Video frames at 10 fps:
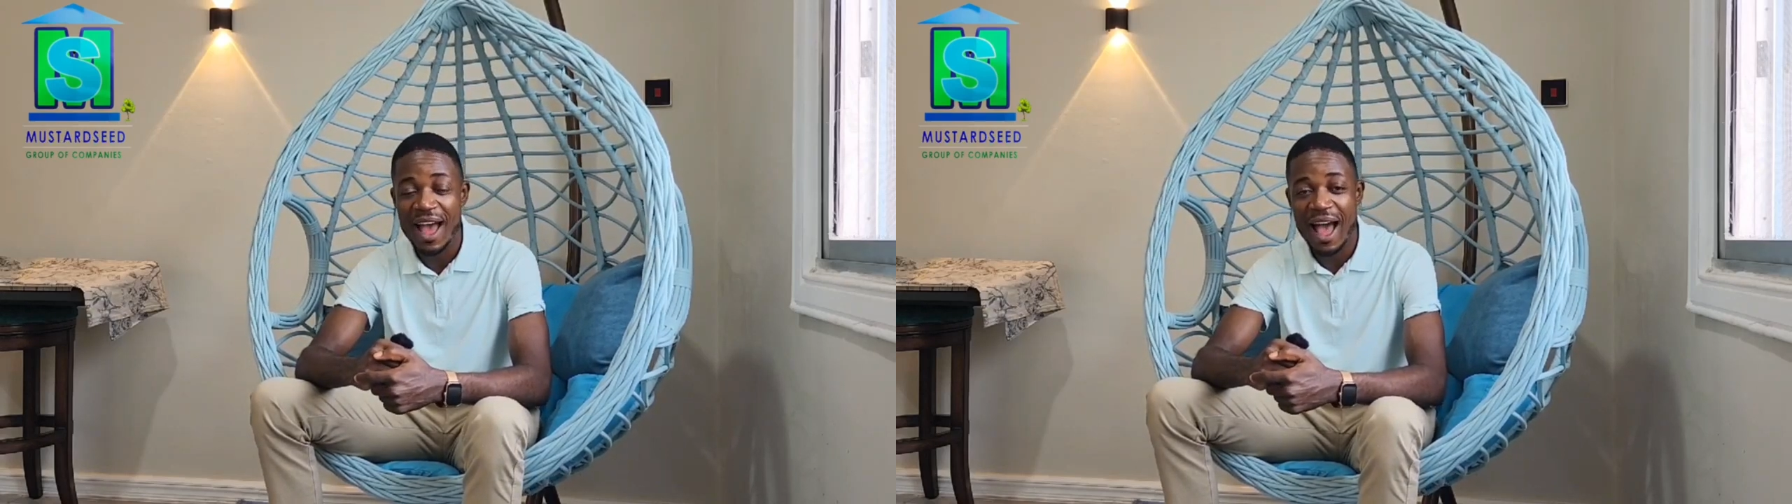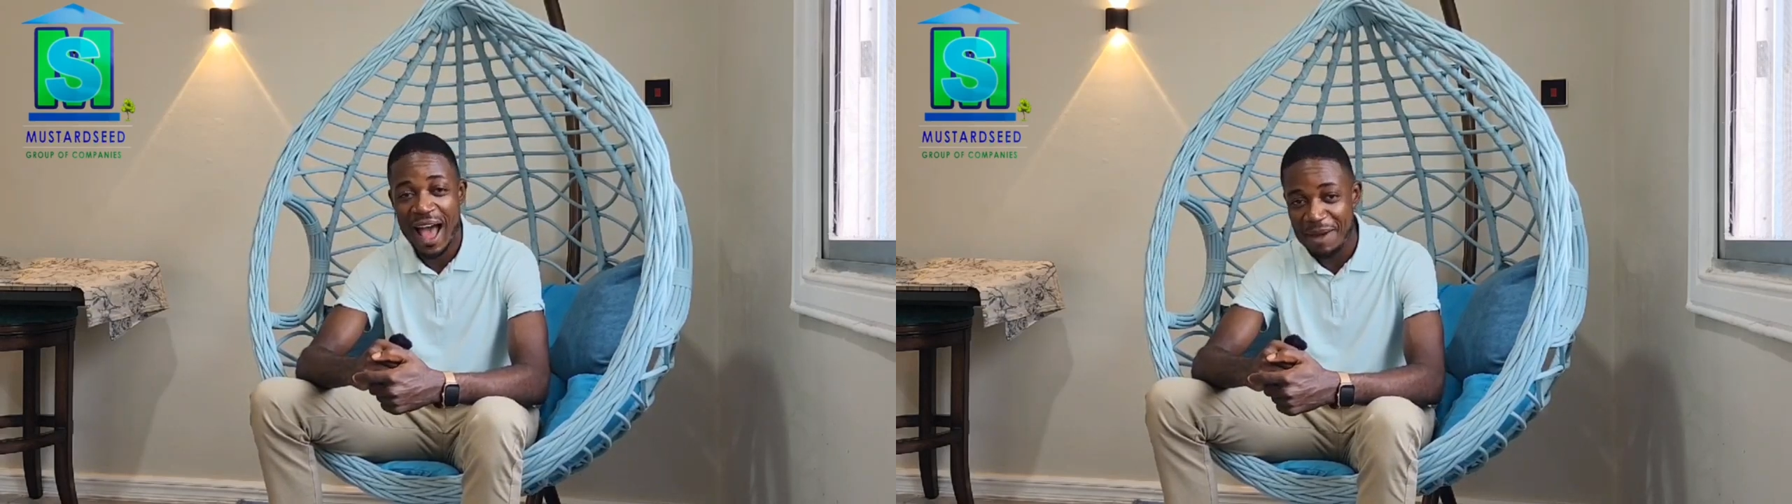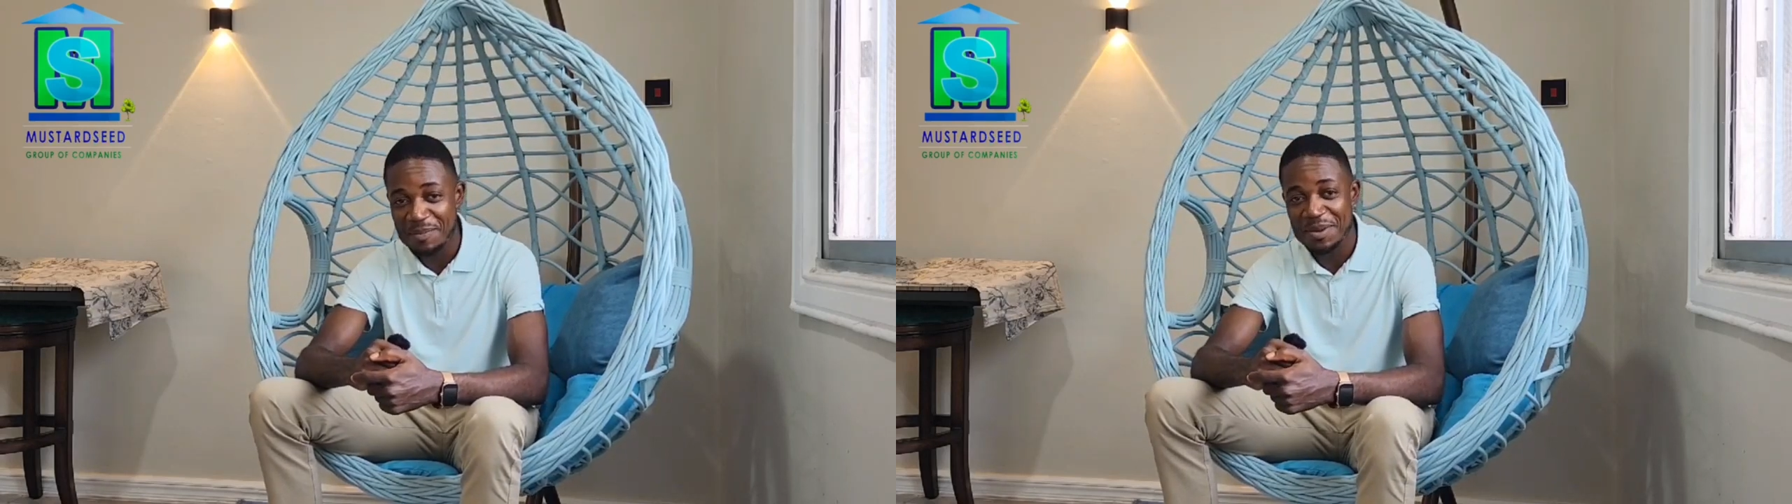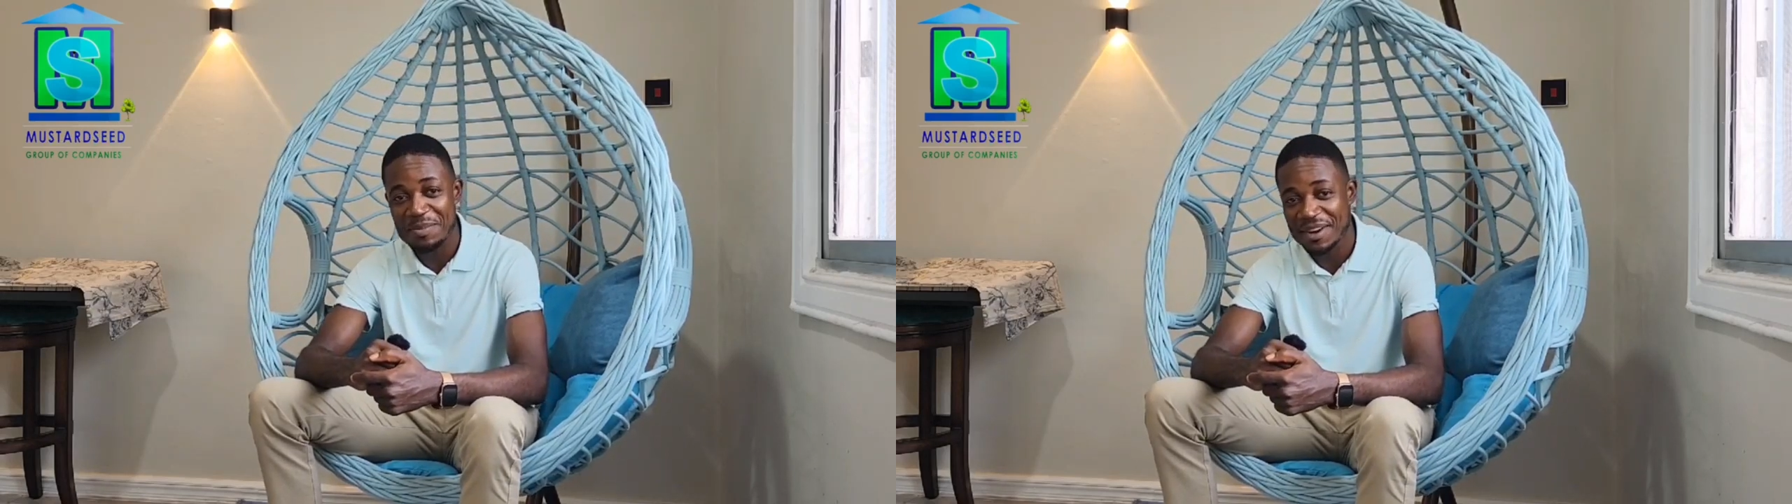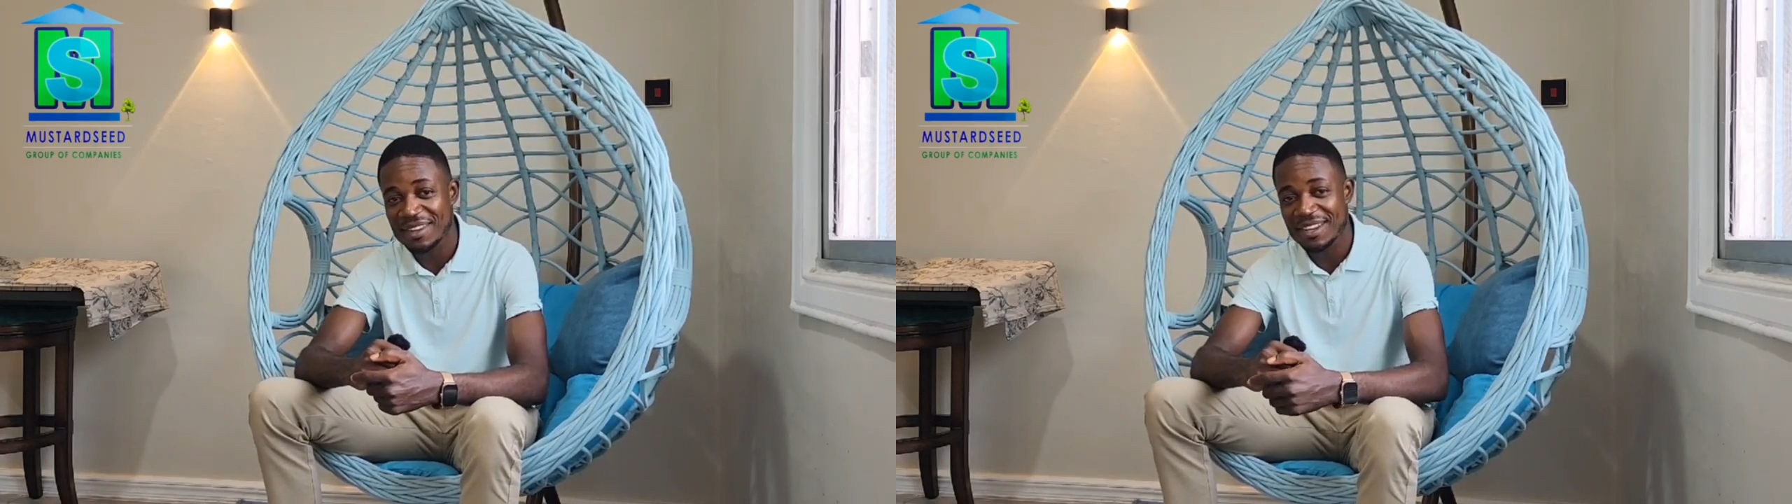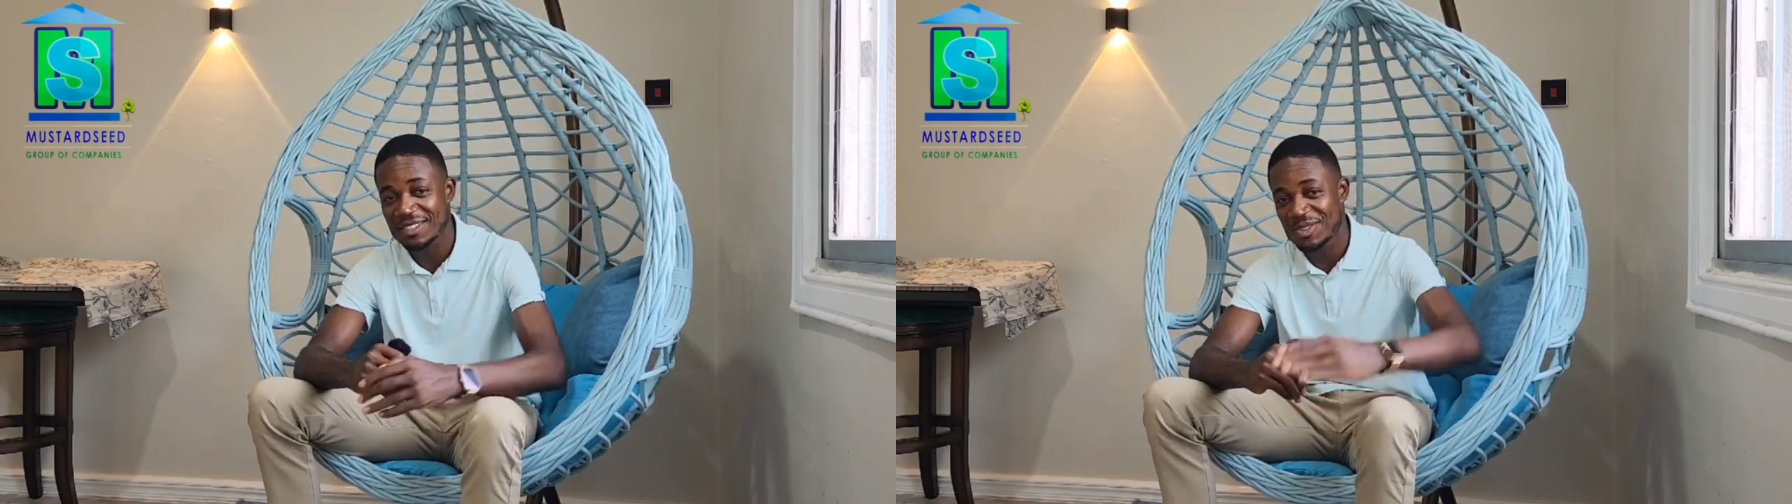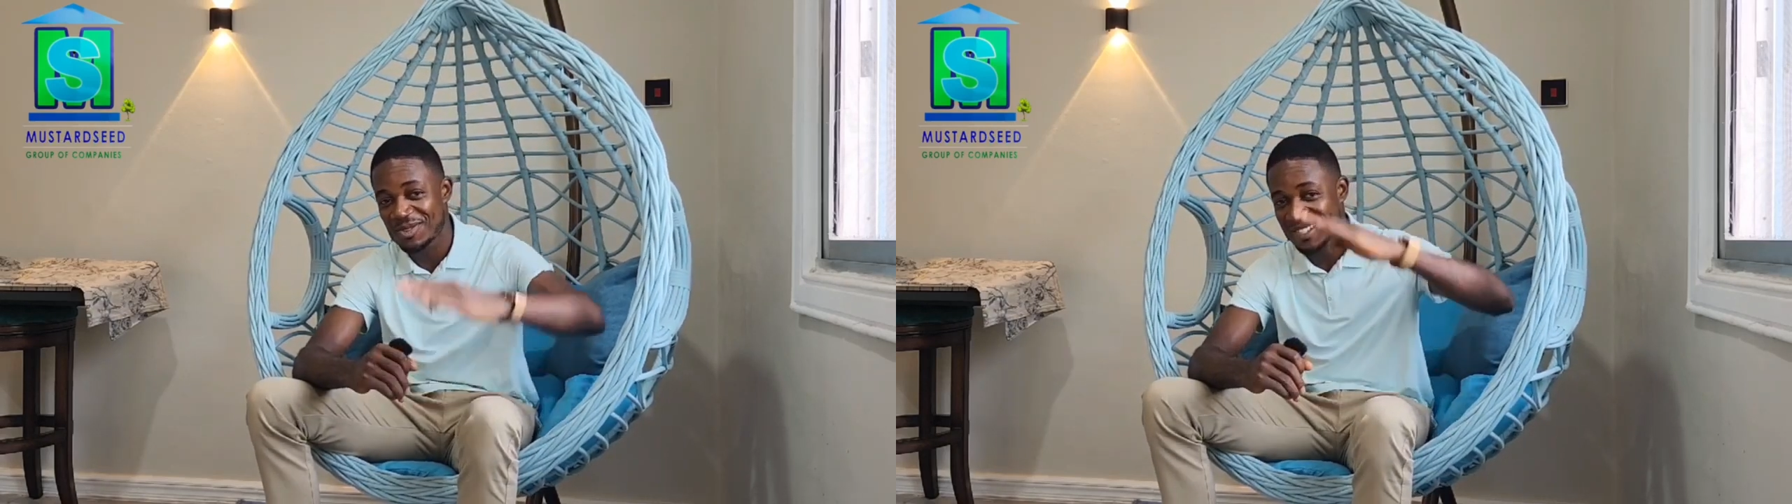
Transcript: Happy birthday to you,